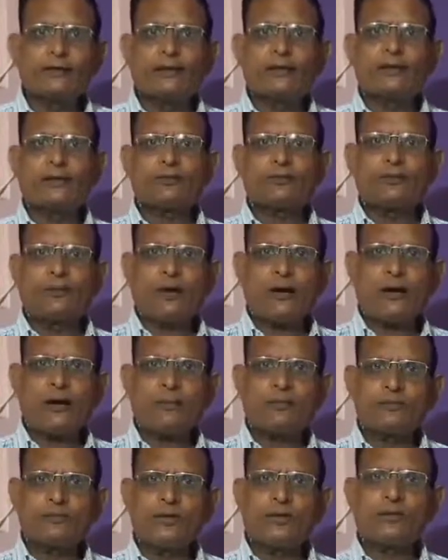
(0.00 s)
There is no
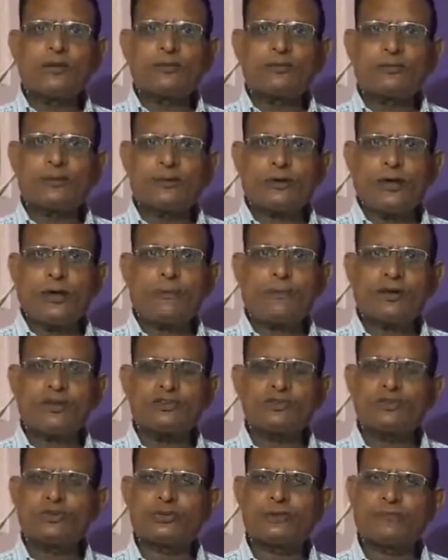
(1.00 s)
harm, there is no
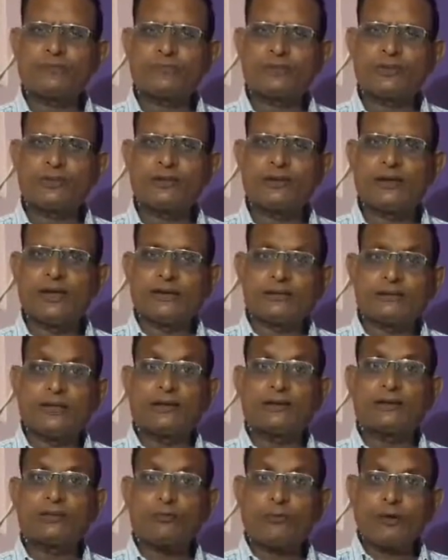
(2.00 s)
damage. And
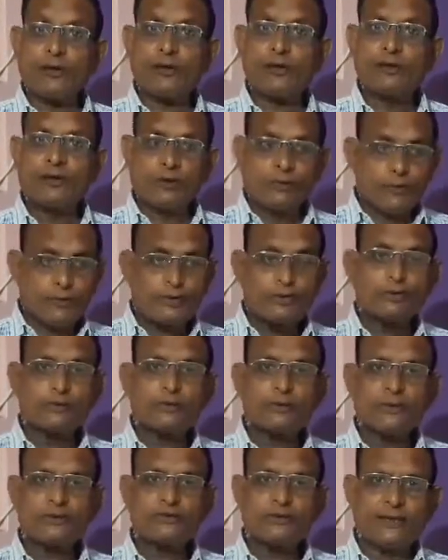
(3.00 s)
that is why we
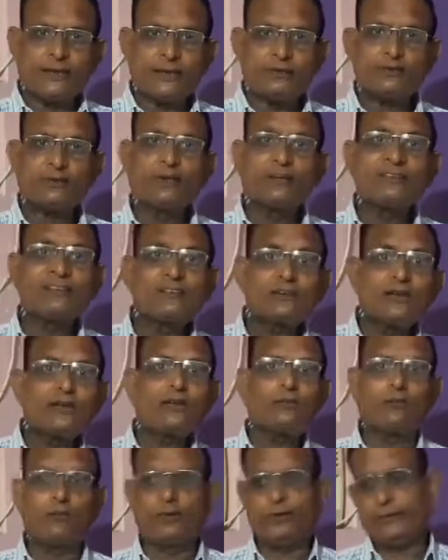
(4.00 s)
do the things
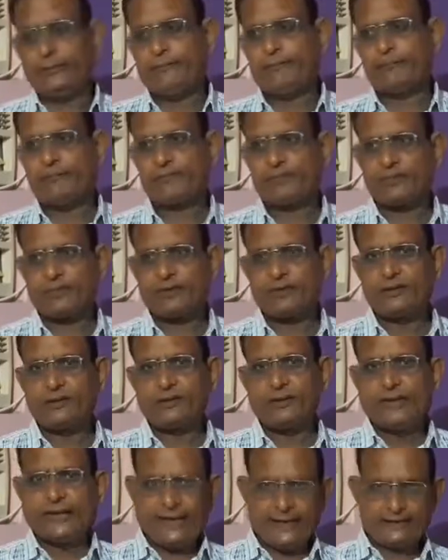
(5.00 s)
skillfully.
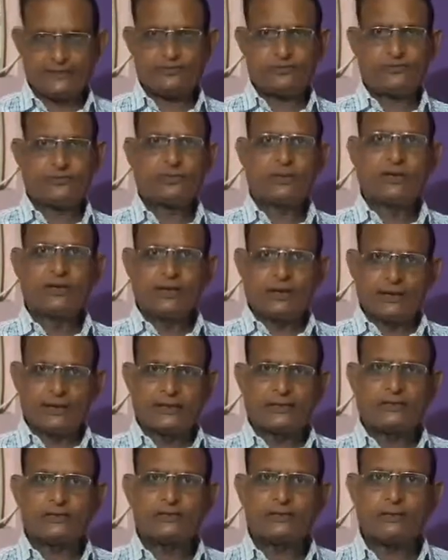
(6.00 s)
Hence,
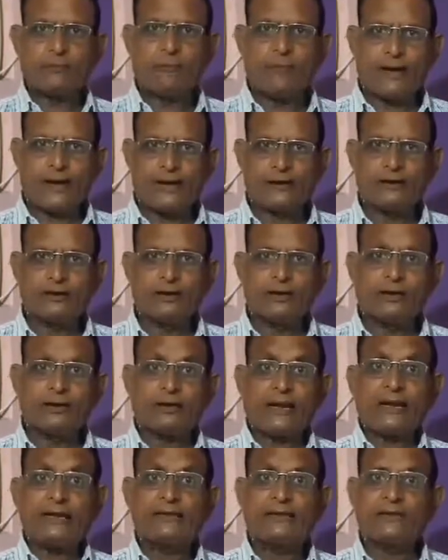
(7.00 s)
let us come back
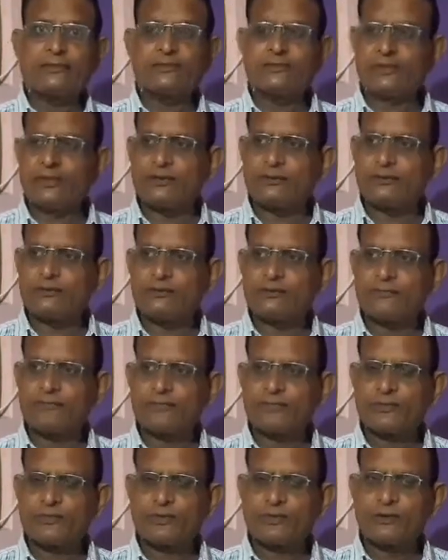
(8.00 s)
writing skills.
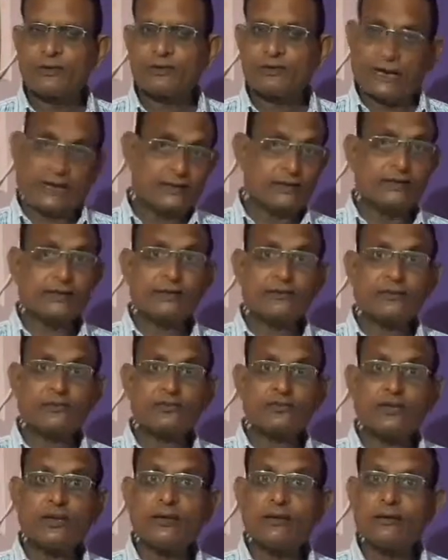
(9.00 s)
Writing is a
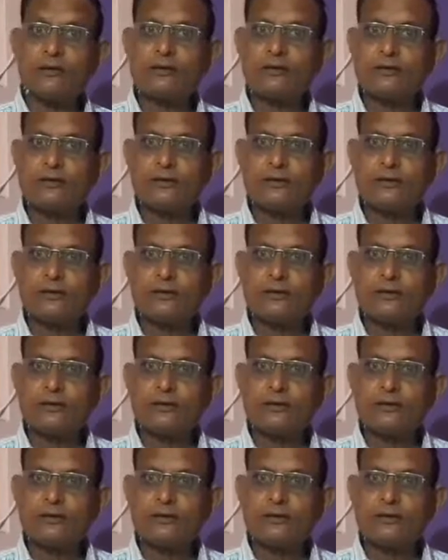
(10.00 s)
skill.